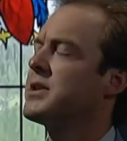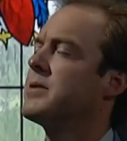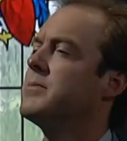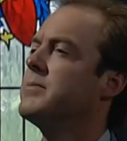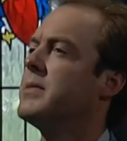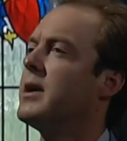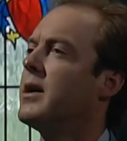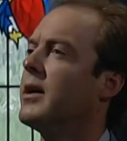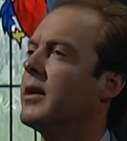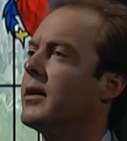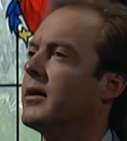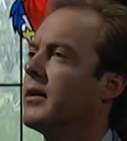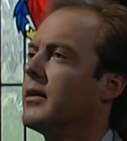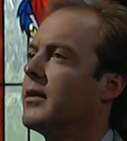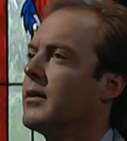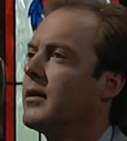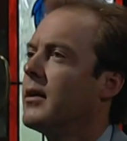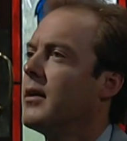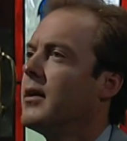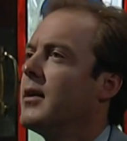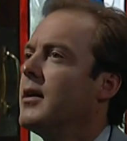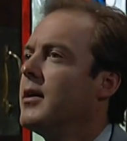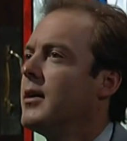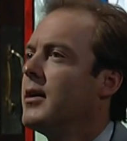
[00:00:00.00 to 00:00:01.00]
I don't mind.
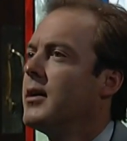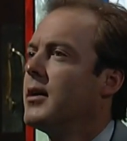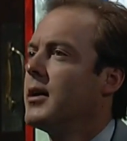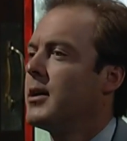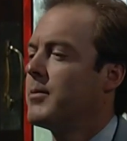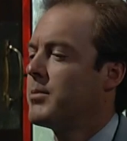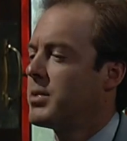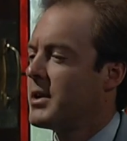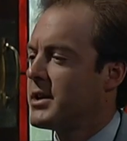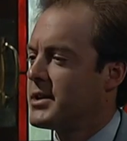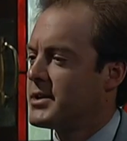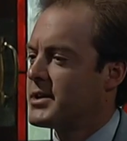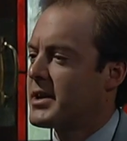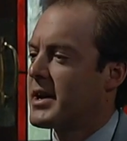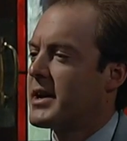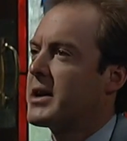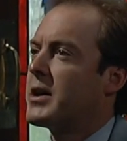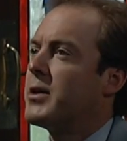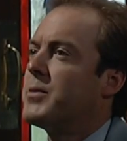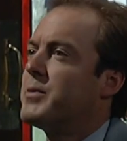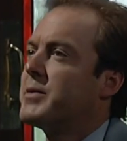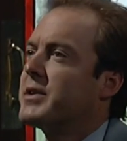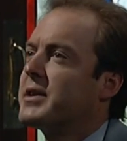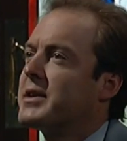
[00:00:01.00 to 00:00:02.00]
I'm pleased you're
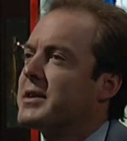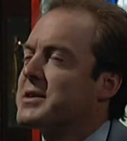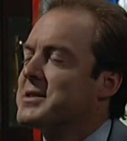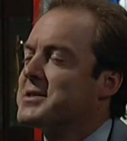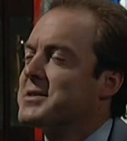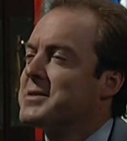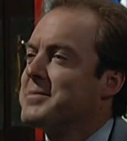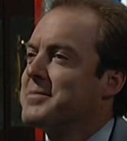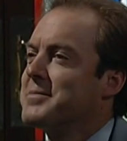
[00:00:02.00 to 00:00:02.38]
getting on with things.